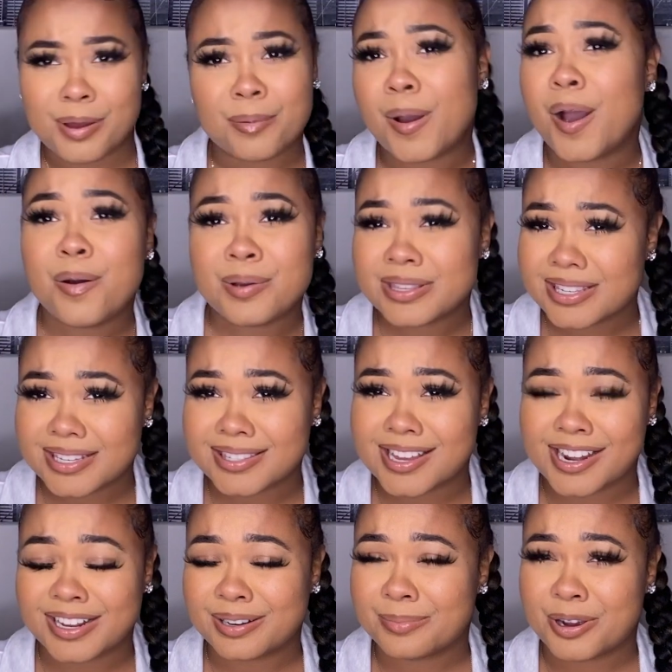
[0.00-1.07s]
I'm always
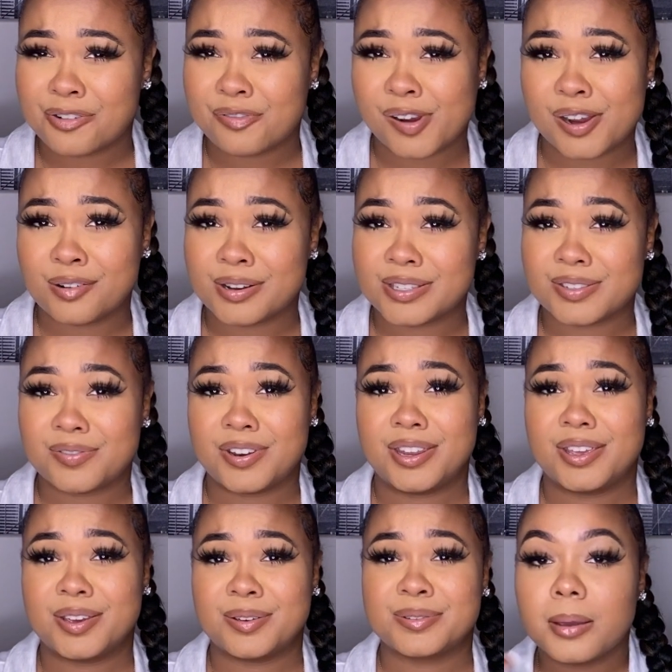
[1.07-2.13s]
excited about fragrance
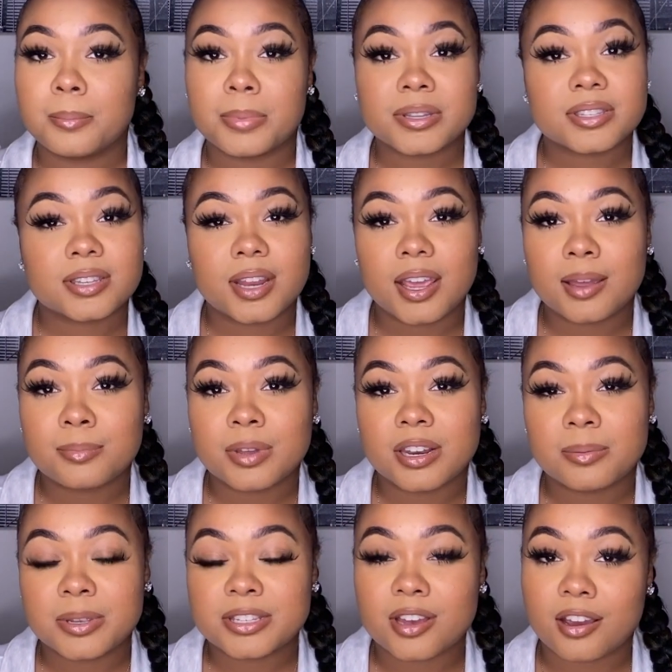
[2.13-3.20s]
videos, but today I'm going to
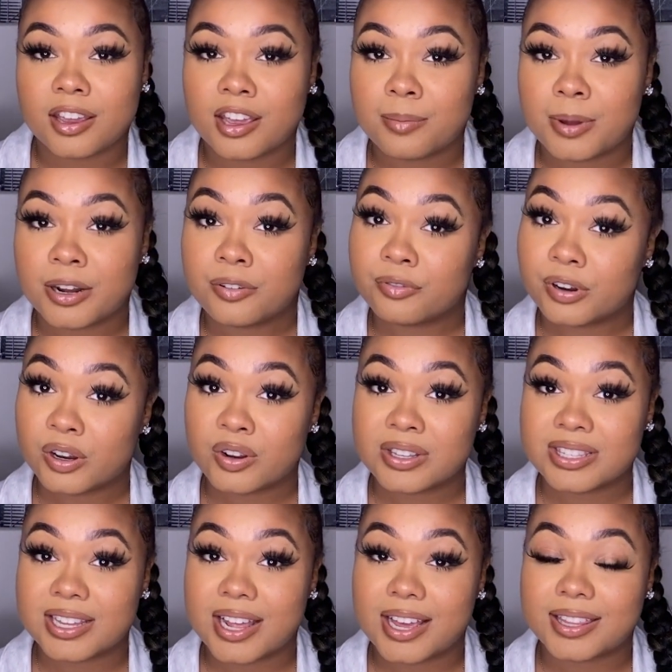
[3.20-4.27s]
be talking about a
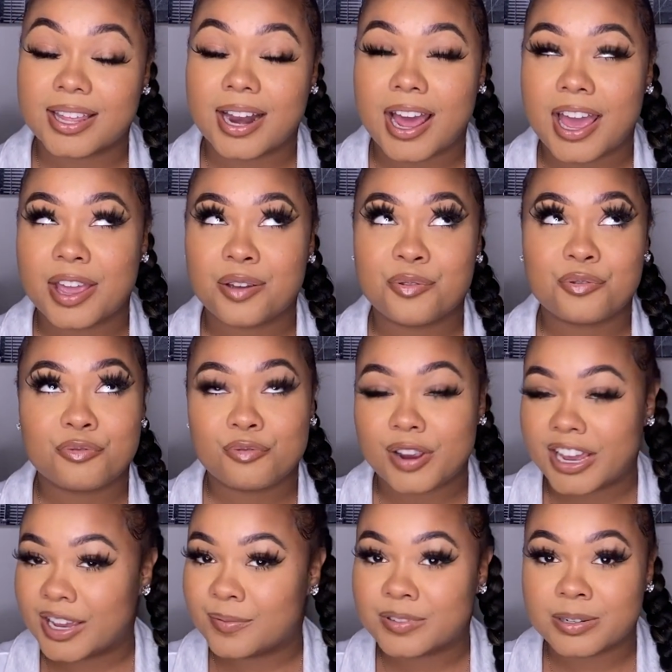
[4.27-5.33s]
fragrance line that I
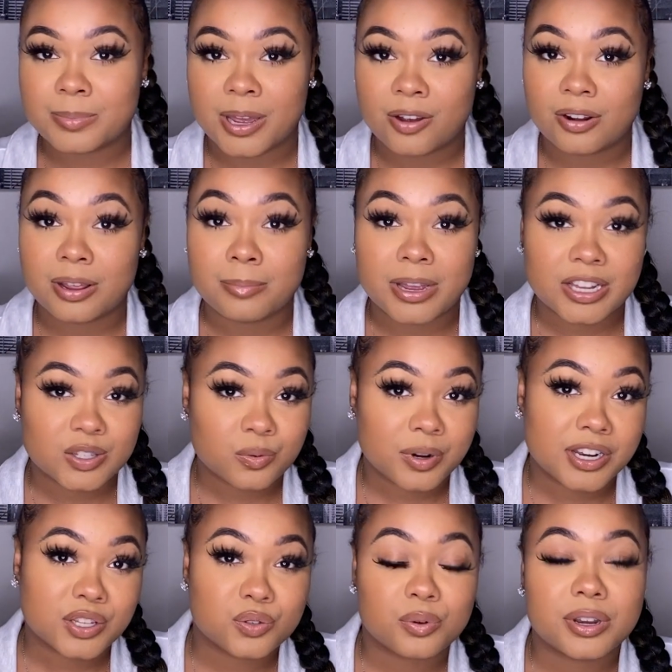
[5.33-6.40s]
raved about in my
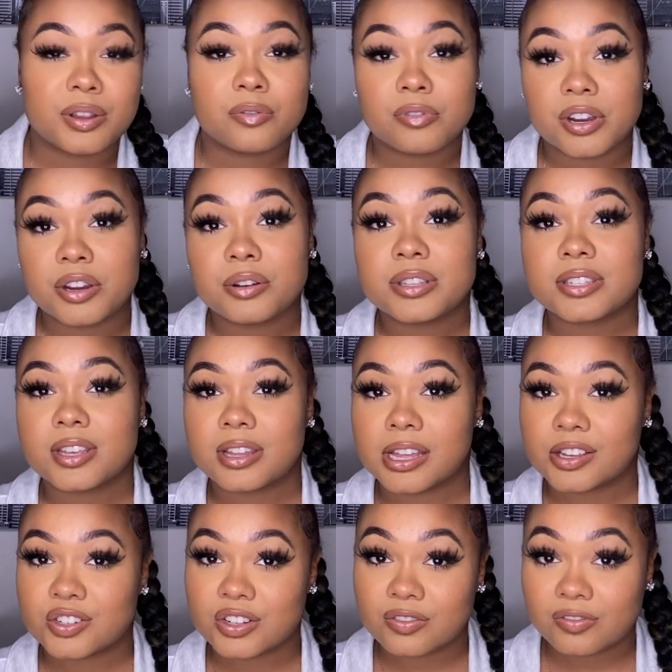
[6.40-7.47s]
2020 fragrance
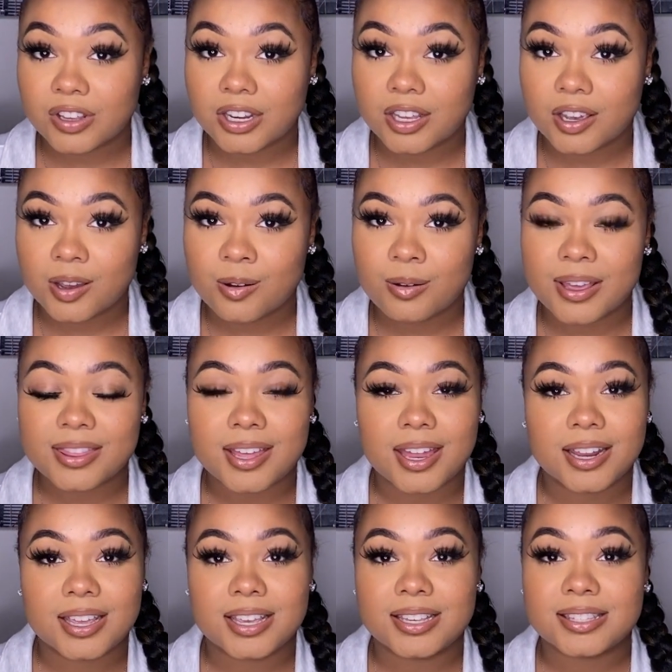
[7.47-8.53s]
collection video, and
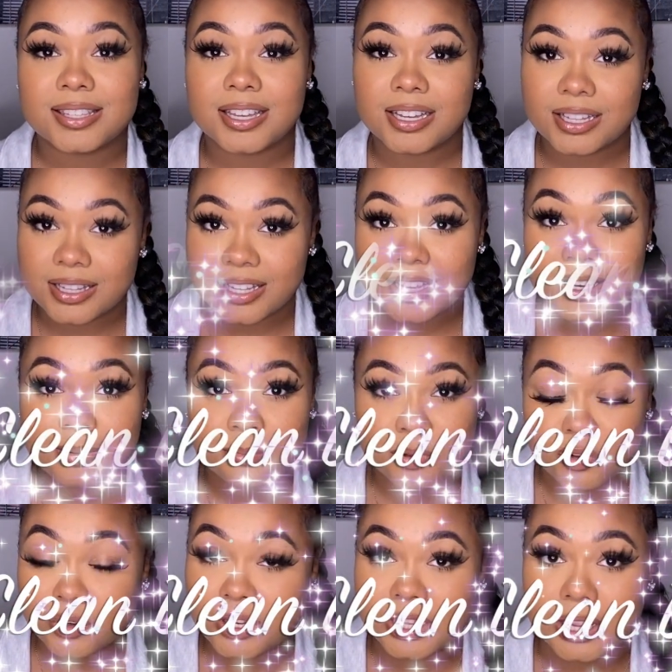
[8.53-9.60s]
that is the Clean
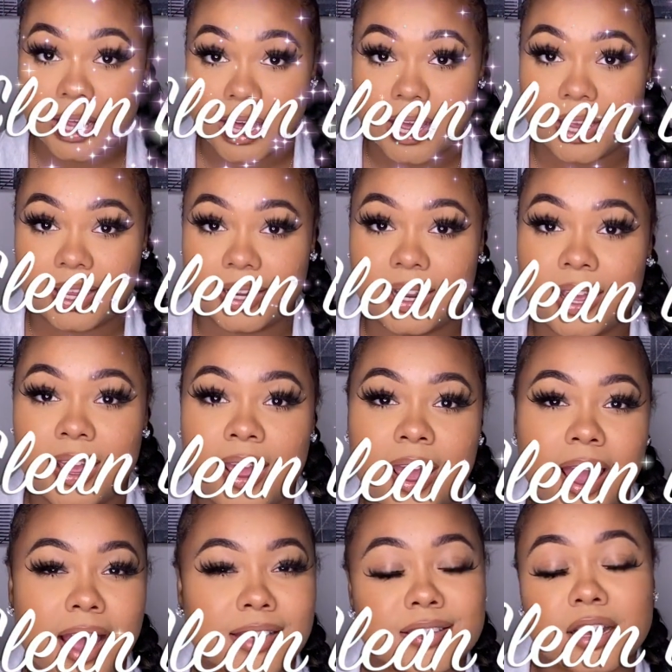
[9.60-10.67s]
Beauty line.
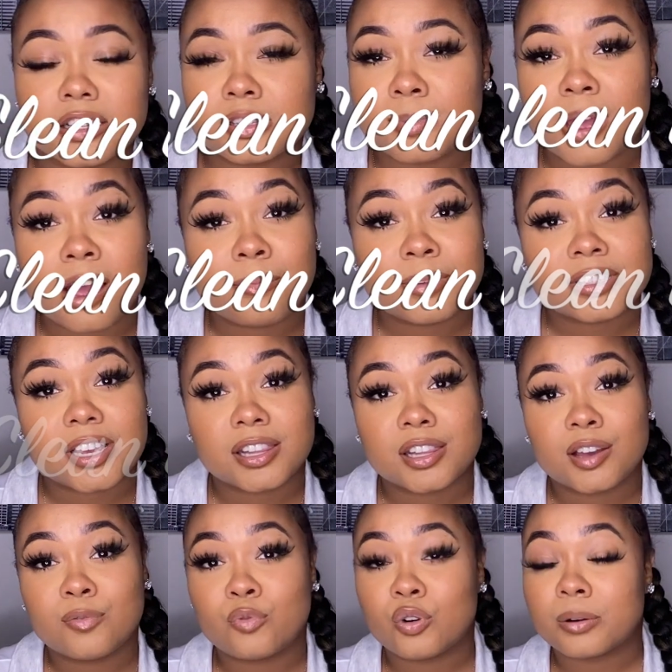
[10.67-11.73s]
I talked about how much I
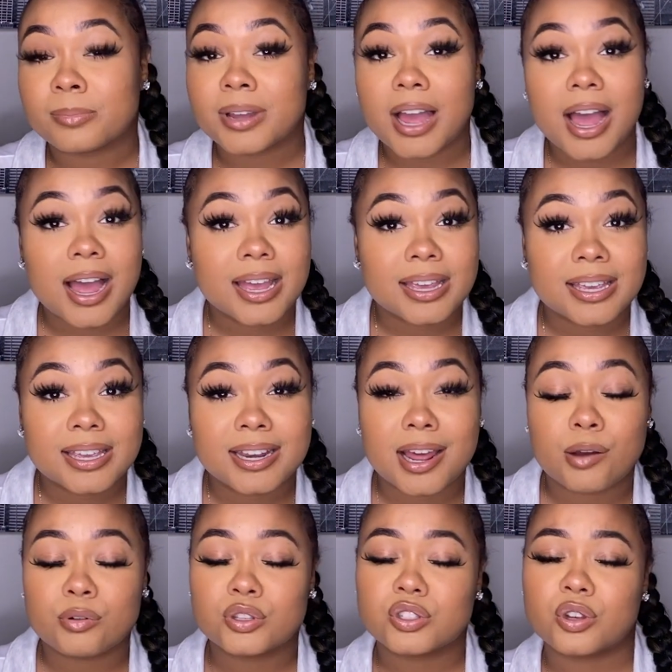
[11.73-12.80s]
love warm cotton, how
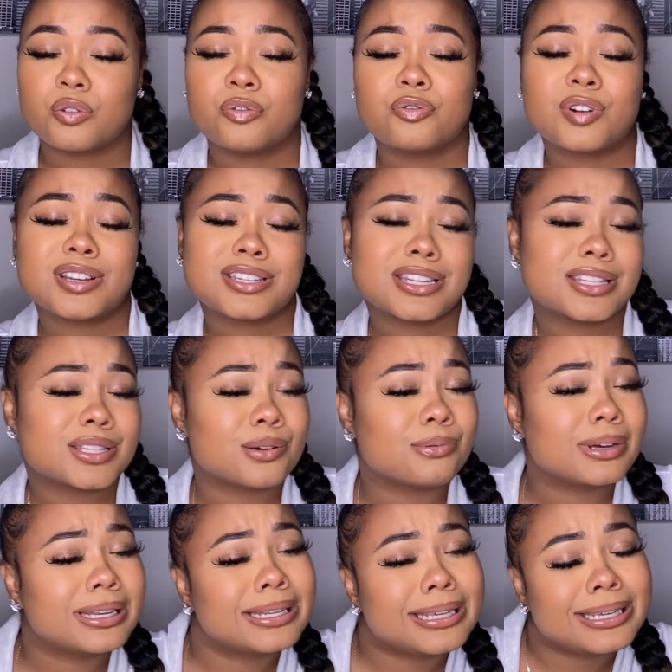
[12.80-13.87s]
it's so fresh and so
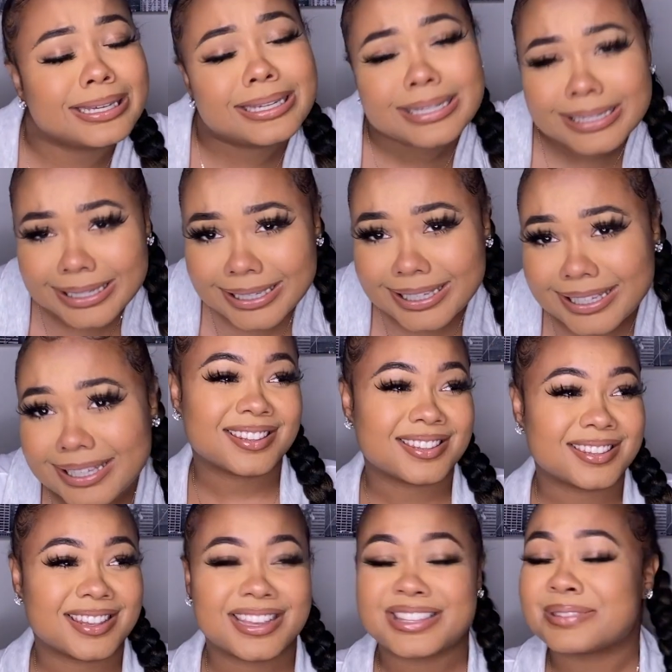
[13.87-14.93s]
clean.
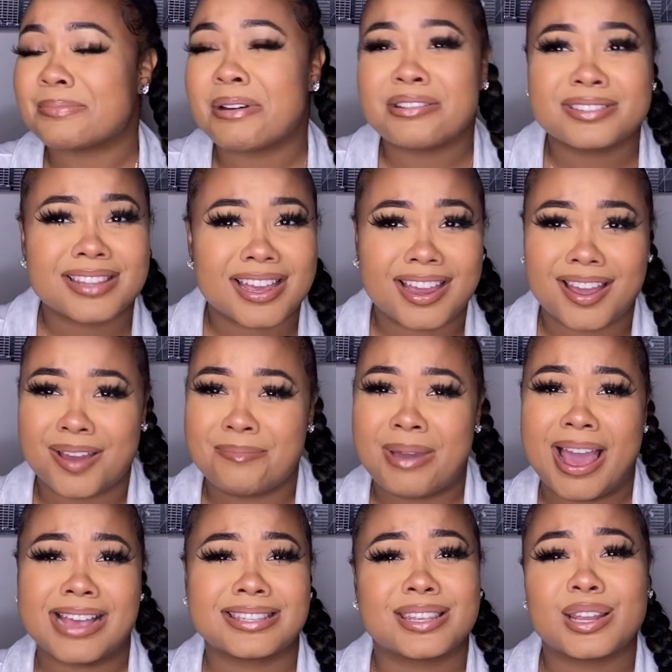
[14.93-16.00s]
It smells like a
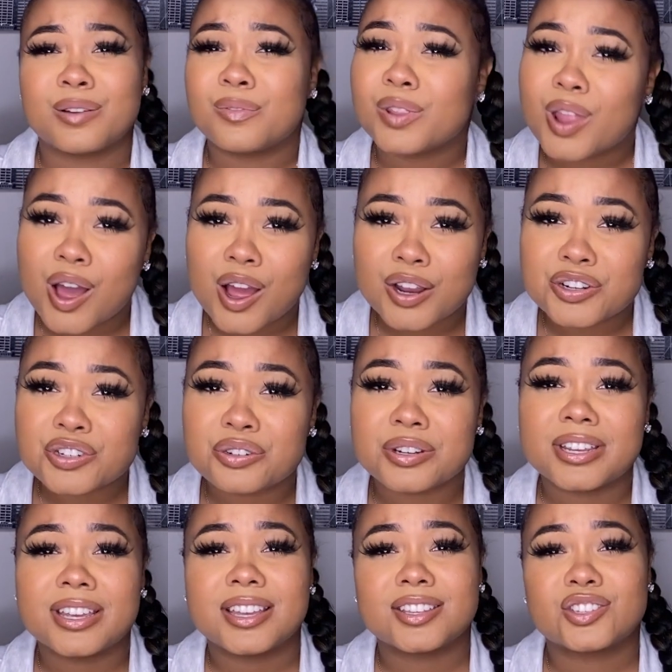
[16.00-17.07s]
basket of laundry.
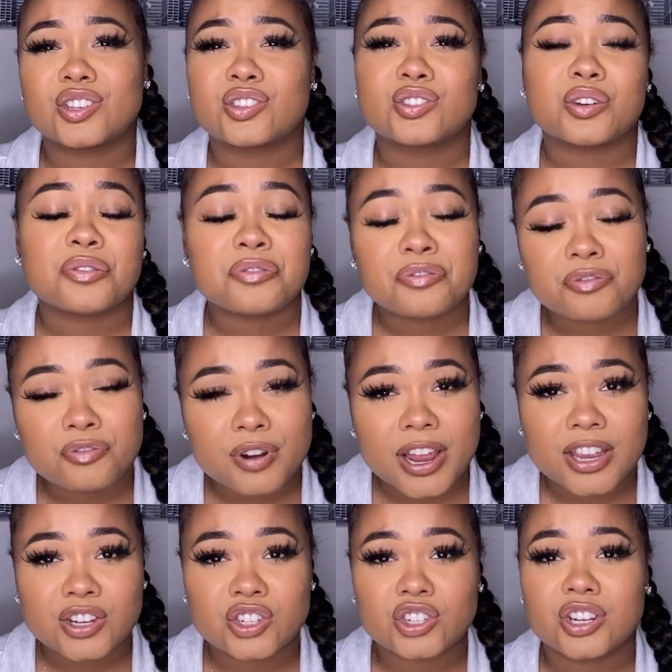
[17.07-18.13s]
It's just so
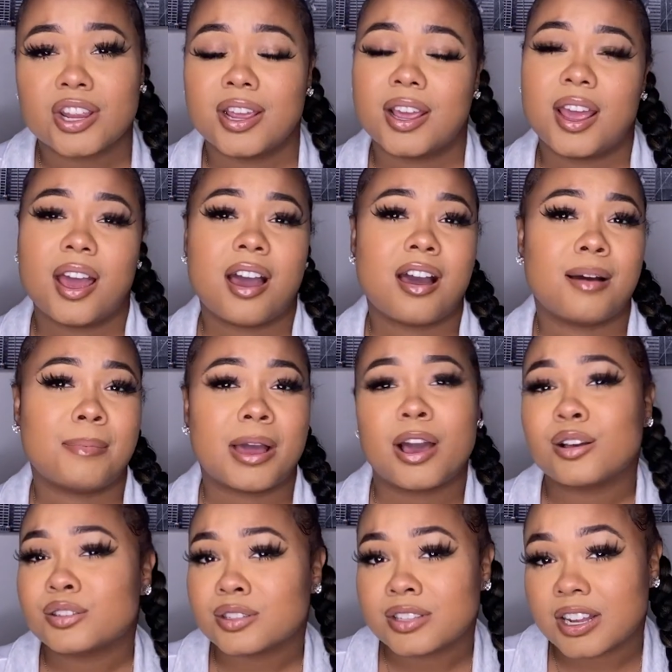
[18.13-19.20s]
fresh. I
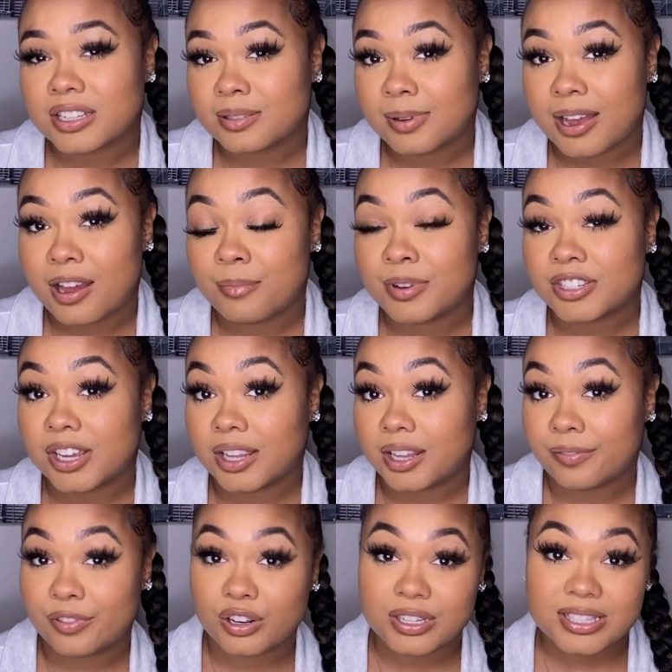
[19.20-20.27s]
also talked about how much I
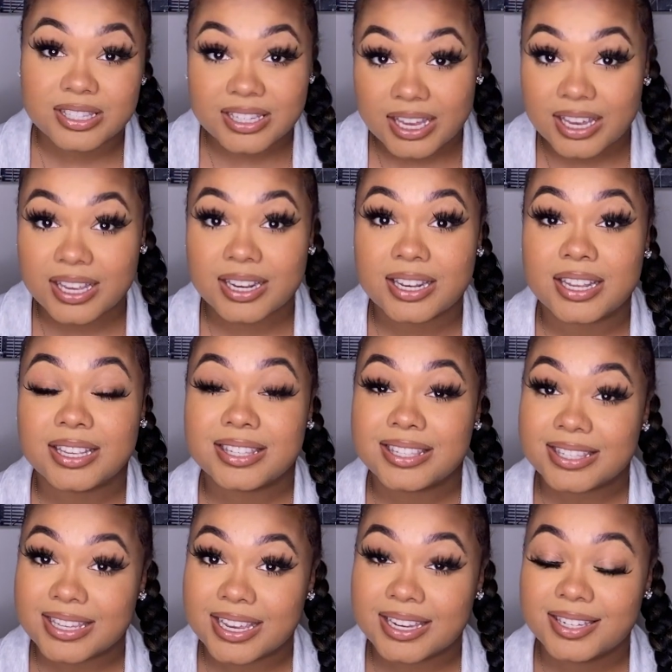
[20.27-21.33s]
love their skin
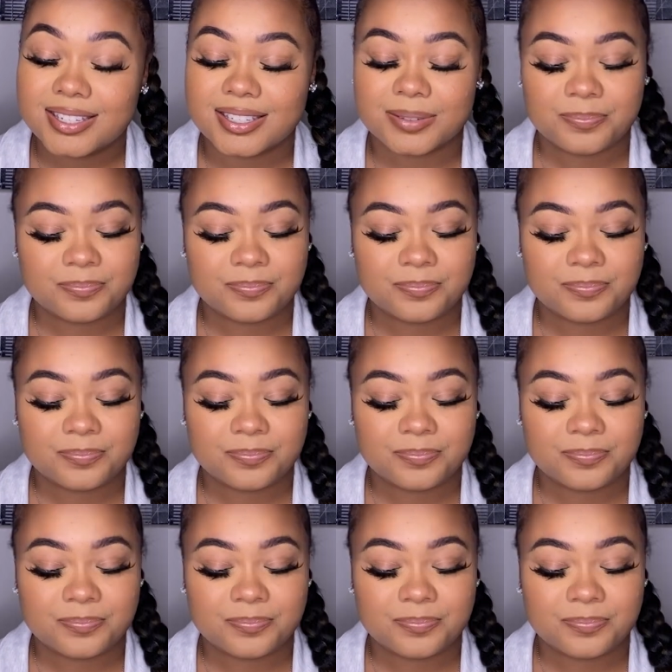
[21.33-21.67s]
scent.